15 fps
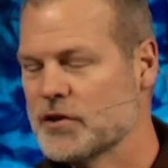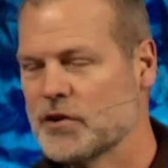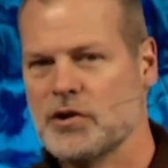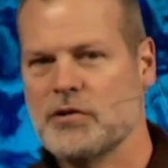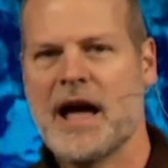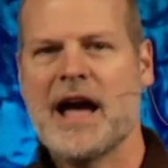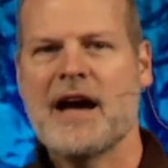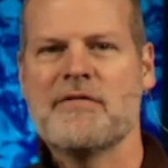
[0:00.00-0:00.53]
So
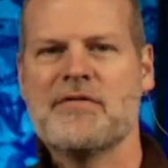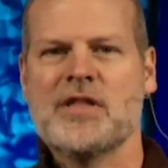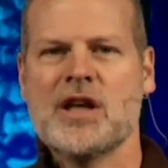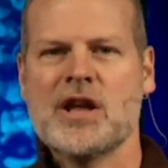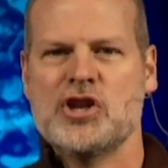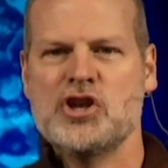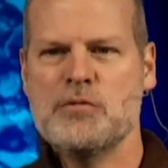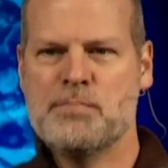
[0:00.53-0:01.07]
do
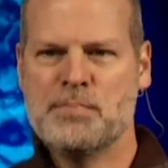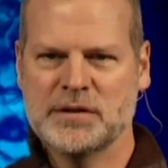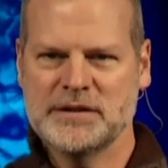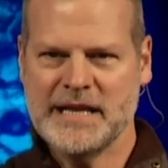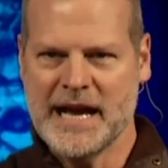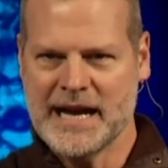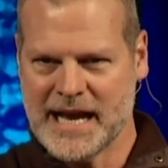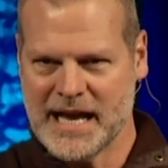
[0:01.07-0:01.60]
you
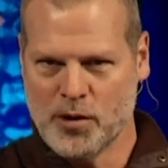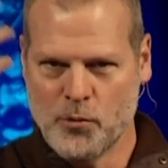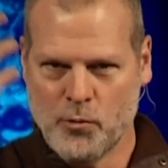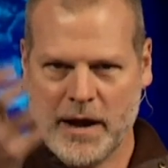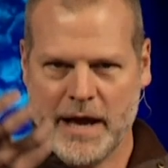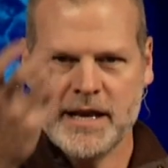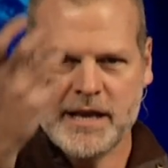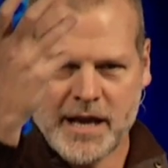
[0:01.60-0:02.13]
put that kind
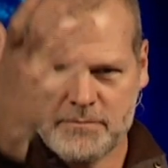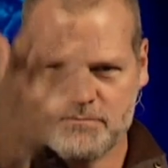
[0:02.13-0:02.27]
of weight